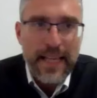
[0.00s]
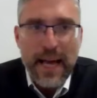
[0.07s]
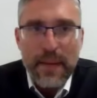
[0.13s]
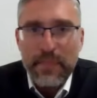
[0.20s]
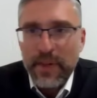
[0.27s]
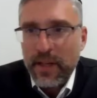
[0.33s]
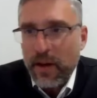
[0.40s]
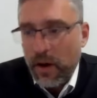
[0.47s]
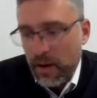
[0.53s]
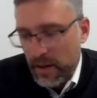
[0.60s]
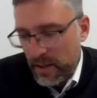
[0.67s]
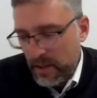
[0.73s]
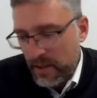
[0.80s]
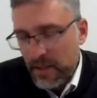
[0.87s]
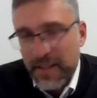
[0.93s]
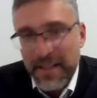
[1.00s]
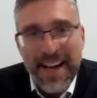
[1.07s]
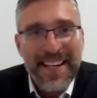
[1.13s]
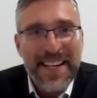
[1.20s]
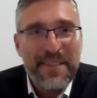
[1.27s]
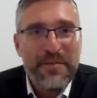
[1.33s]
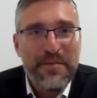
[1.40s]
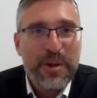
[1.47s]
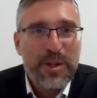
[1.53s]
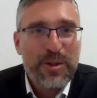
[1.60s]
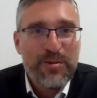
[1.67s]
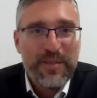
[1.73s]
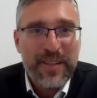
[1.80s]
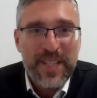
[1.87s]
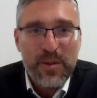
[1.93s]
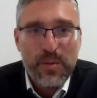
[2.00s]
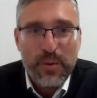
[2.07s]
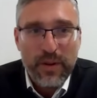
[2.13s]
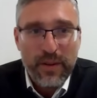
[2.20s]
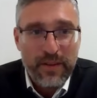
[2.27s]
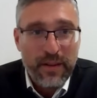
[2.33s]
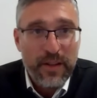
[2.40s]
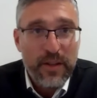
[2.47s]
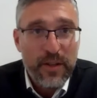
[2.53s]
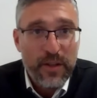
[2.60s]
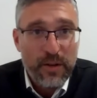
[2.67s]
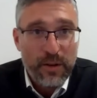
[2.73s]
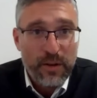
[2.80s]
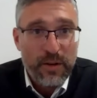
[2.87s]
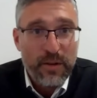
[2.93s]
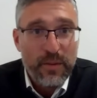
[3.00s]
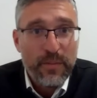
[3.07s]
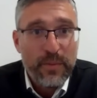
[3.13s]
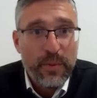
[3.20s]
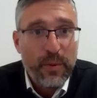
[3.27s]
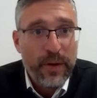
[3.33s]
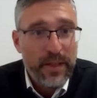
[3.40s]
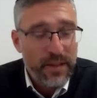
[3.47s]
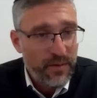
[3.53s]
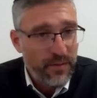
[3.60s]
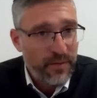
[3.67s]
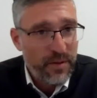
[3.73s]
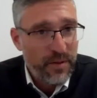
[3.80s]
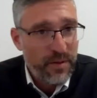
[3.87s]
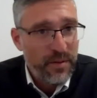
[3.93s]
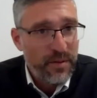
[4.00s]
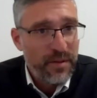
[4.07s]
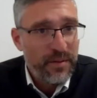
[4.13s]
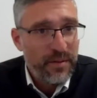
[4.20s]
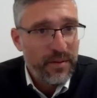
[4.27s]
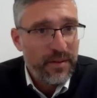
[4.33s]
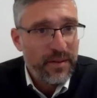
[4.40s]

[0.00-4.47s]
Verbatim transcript: that because not everyone agrees with your point of view?